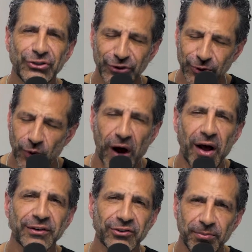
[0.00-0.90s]
you
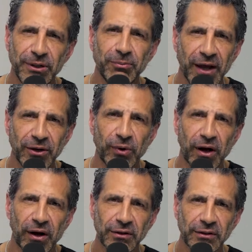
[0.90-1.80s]
want to be made
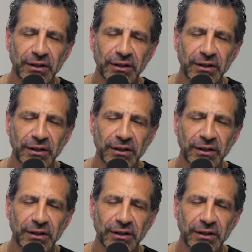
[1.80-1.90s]
well?